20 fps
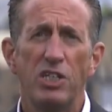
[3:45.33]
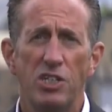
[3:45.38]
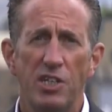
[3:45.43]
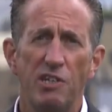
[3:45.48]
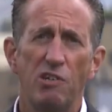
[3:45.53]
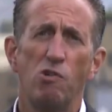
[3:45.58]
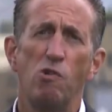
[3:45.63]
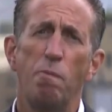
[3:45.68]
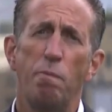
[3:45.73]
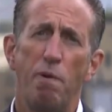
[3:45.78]

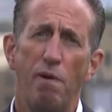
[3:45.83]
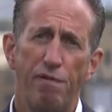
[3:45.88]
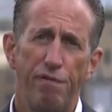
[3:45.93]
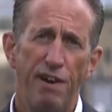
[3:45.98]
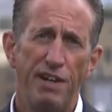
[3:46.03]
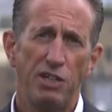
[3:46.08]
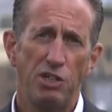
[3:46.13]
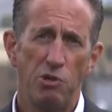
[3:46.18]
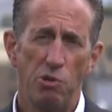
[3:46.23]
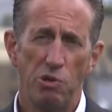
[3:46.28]
single
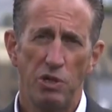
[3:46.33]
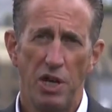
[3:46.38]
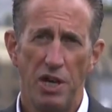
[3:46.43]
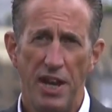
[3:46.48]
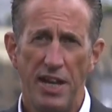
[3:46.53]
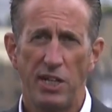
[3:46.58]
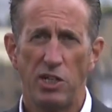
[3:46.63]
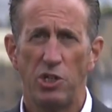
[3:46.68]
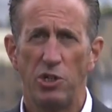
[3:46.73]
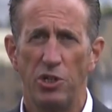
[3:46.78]
professional
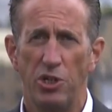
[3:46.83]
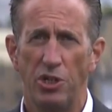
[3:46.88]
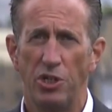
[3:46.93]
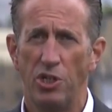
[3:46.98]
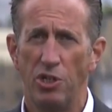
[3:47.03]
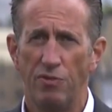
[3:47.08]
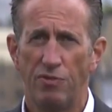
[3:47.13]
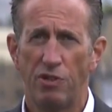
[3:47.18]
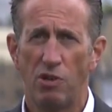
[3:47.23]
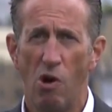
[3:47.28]
connection that
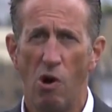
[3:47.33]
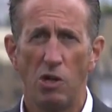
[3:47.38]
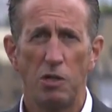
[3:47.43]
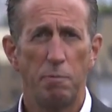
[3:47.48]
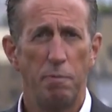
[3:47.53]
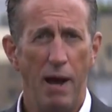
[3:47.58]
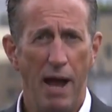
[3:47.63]
you've got,